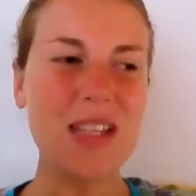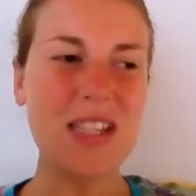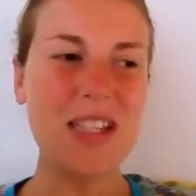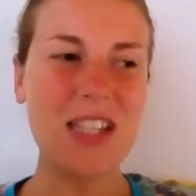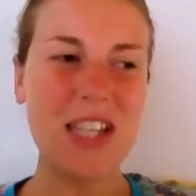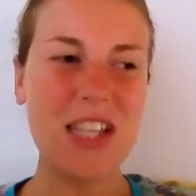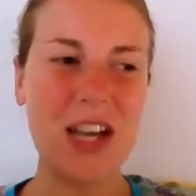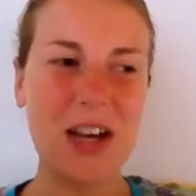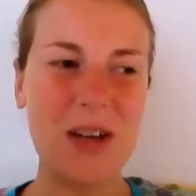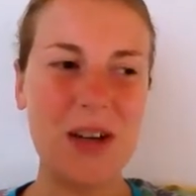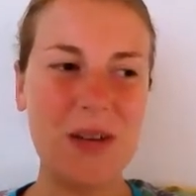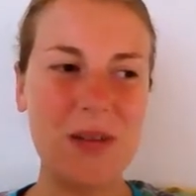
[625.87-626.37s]

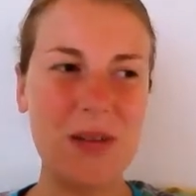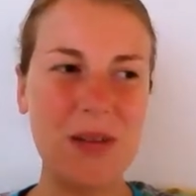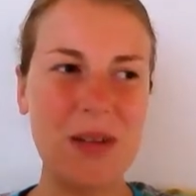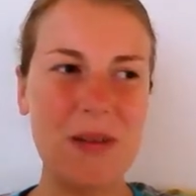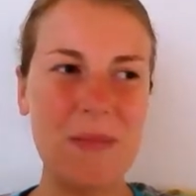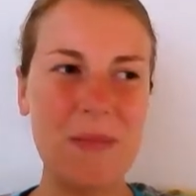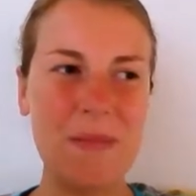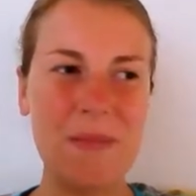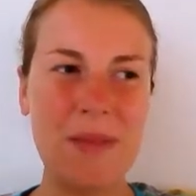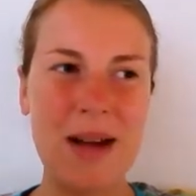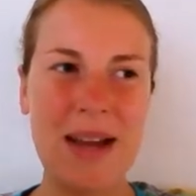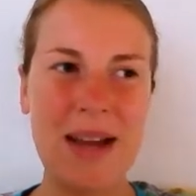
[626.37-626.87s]
So
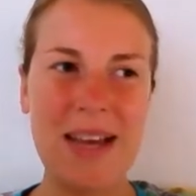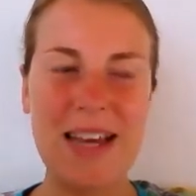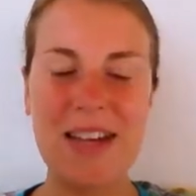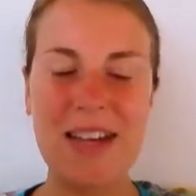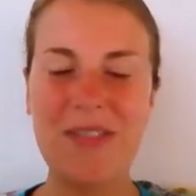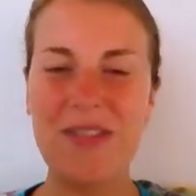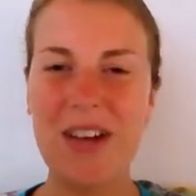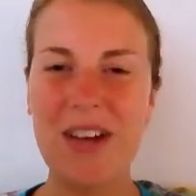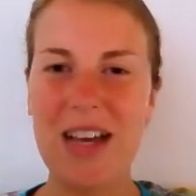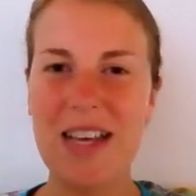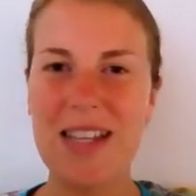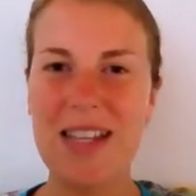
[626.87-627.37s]
my
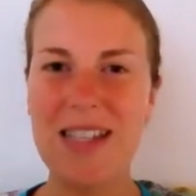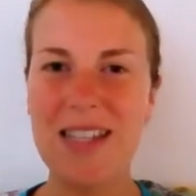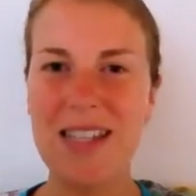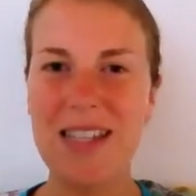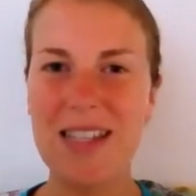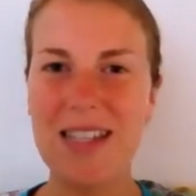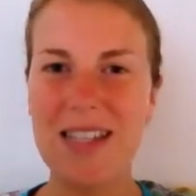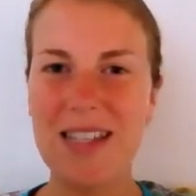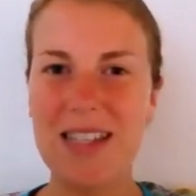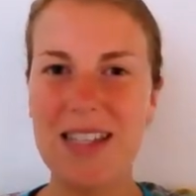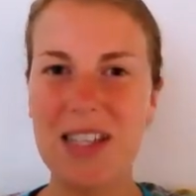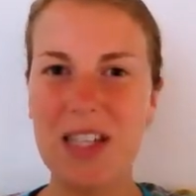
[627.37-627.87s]
advice
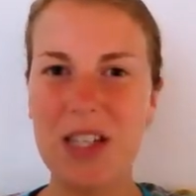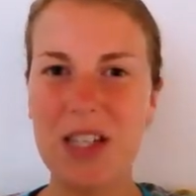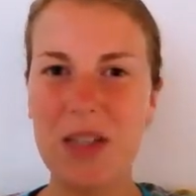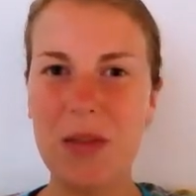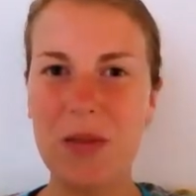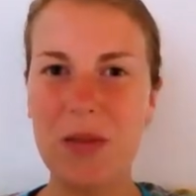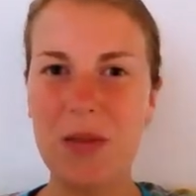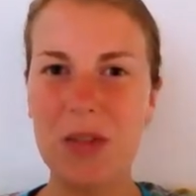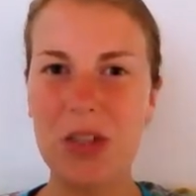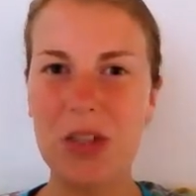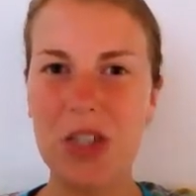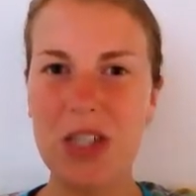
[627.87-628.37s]
is
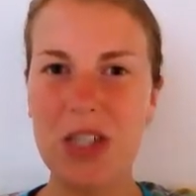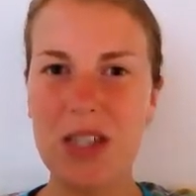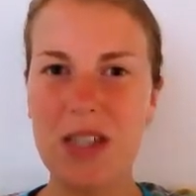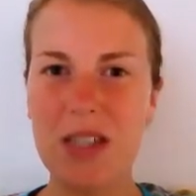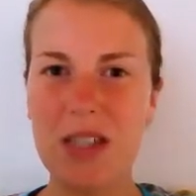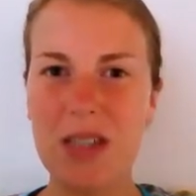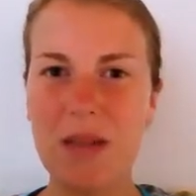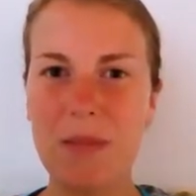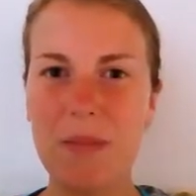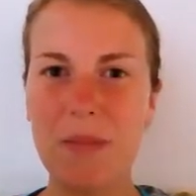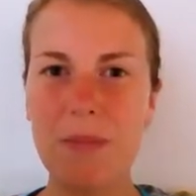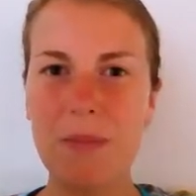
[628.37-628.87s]
to
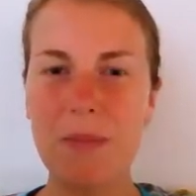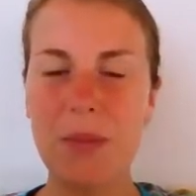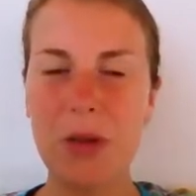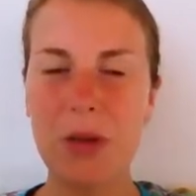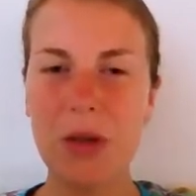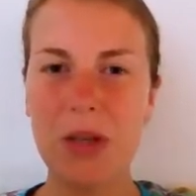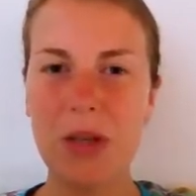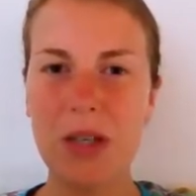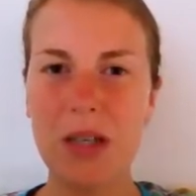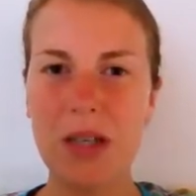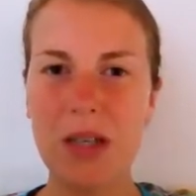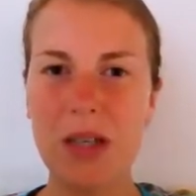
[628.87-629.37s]
just
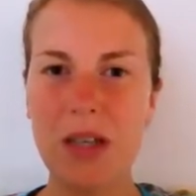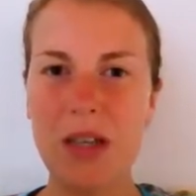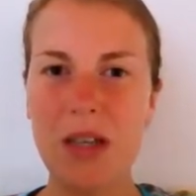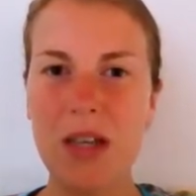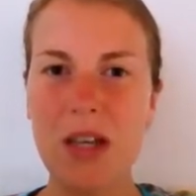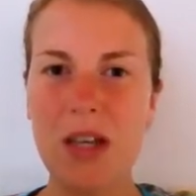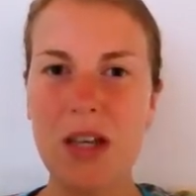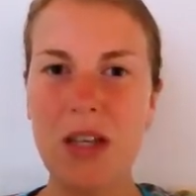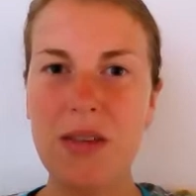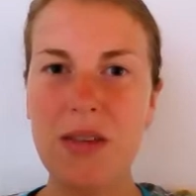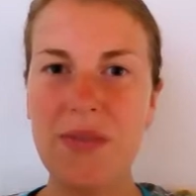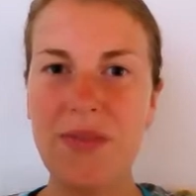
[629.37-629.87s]
book
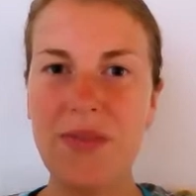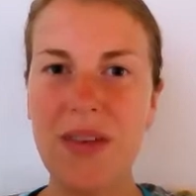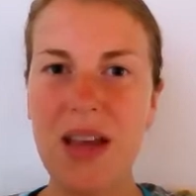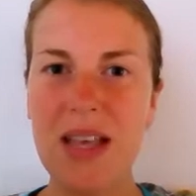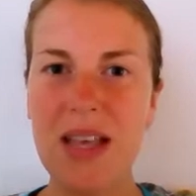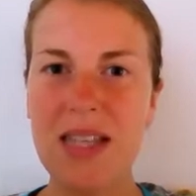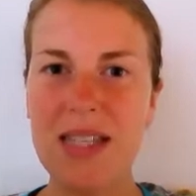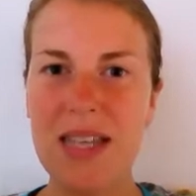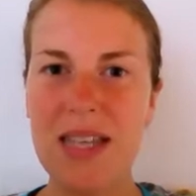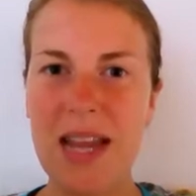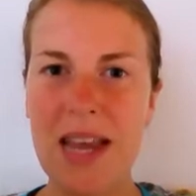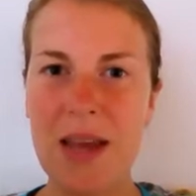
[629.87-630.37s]
your
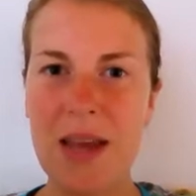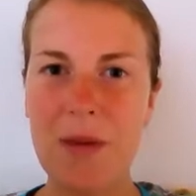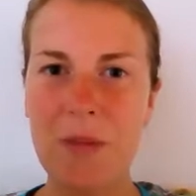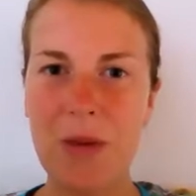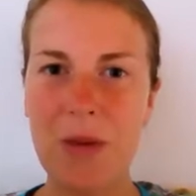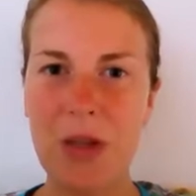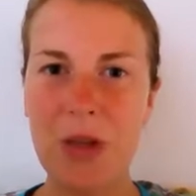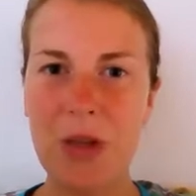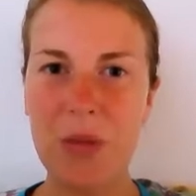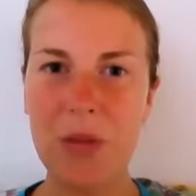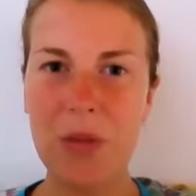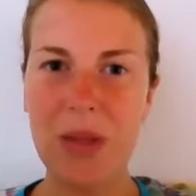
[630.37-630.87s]
first night
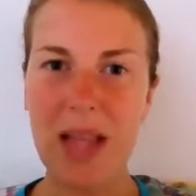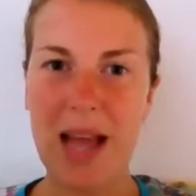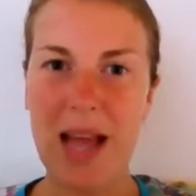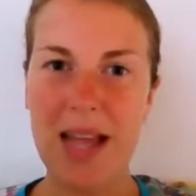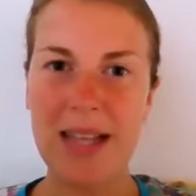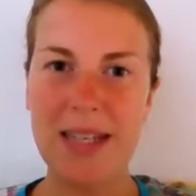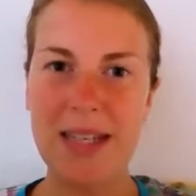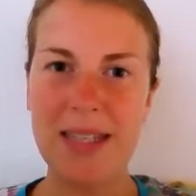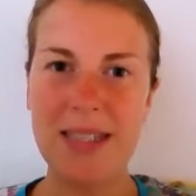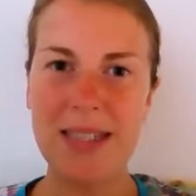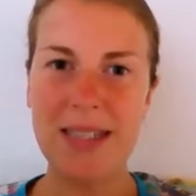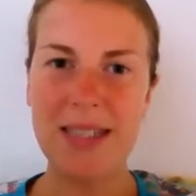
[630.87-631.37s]
when you
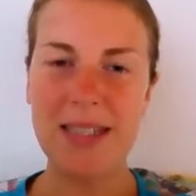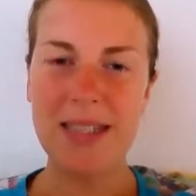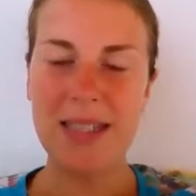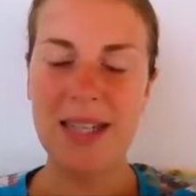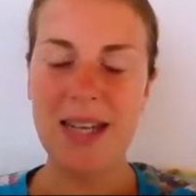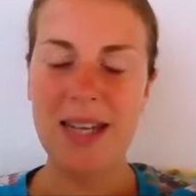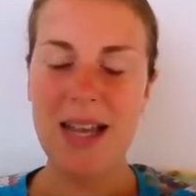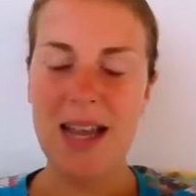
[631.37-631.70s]
land,